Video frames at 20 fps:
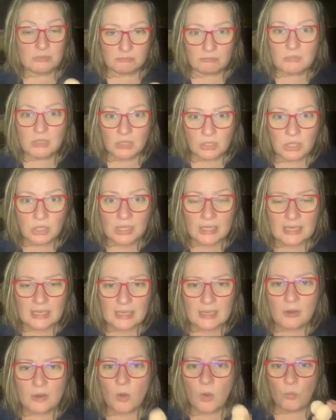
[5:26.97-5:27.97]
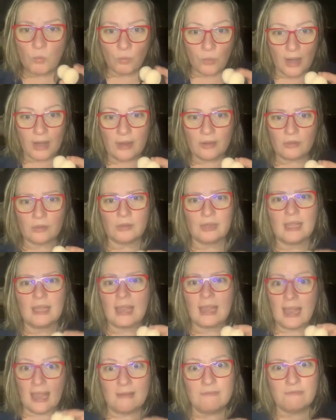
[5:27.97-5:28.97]
clean it
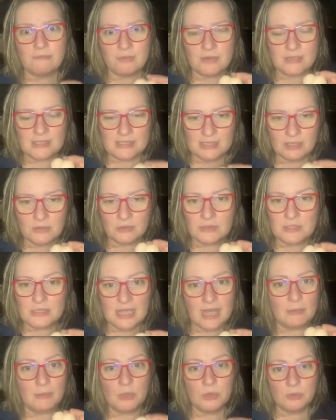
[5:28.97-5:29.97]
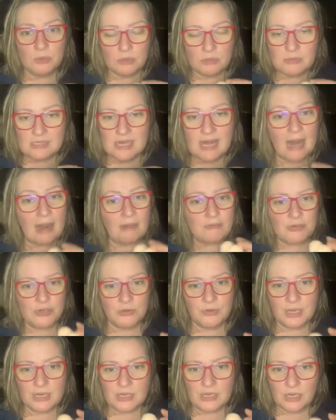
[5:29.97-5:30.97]
regularly every single time you use it after
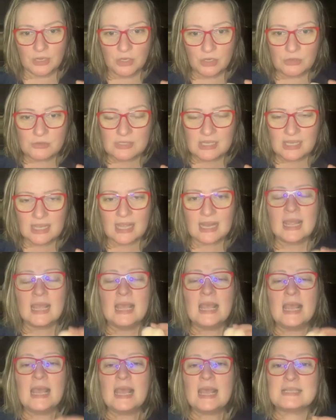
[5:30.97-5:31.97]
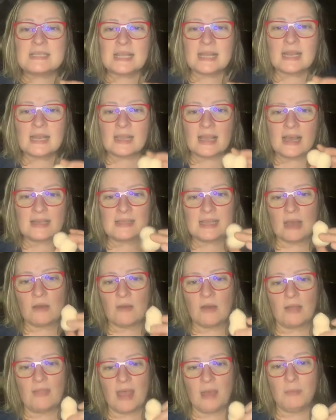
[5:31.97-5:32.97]
you get done using it, it's going to cut
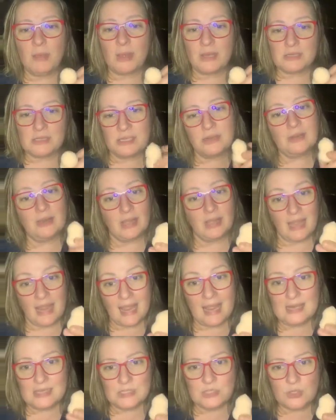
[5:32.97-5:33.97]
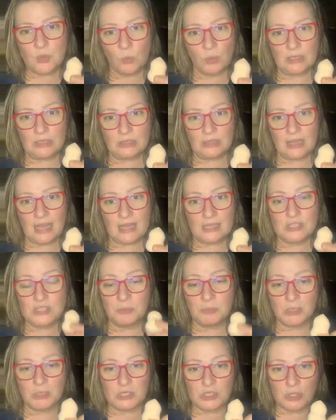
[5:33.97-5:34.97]
down on that bacteria and it's going to last
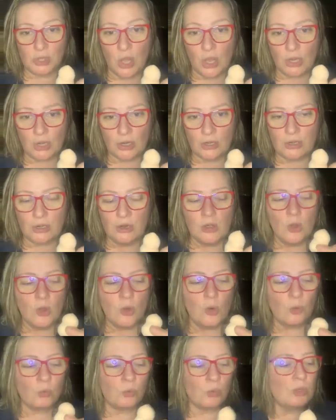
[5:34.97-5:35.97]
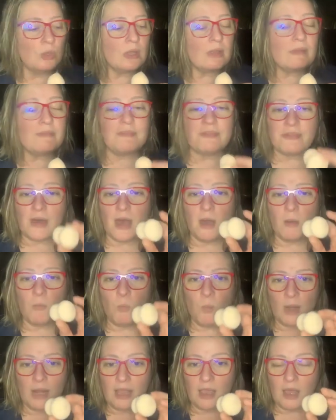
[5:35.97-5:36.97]
you much longer. Rule of thumb
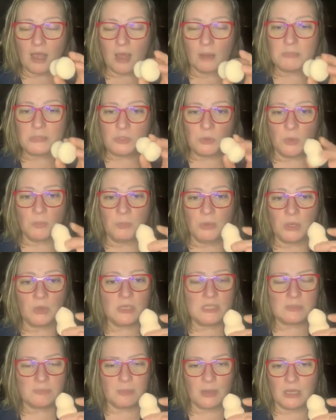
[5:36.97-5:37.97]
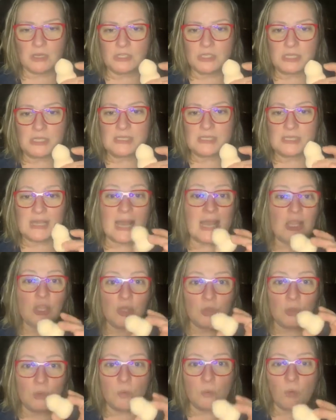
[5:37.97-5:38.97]
when it comes to a beauty sponge is that
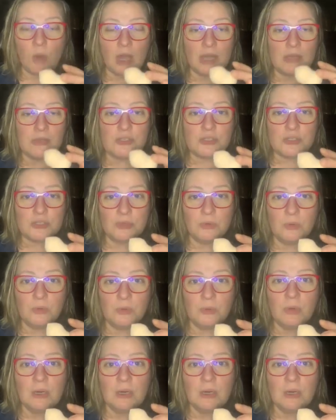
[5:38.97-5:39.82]
you want to